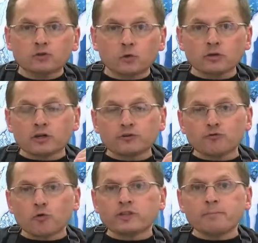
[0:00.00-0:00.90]
So we're looking
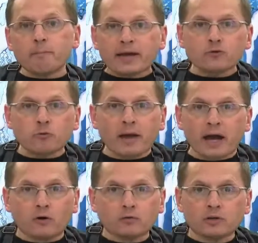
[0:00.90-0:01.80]
for the micro
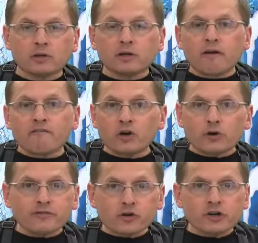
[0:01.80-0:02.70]
mound,
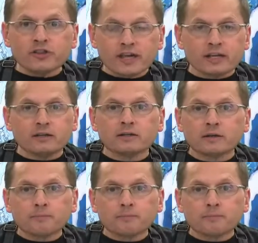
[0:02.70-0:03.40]
very, very thin,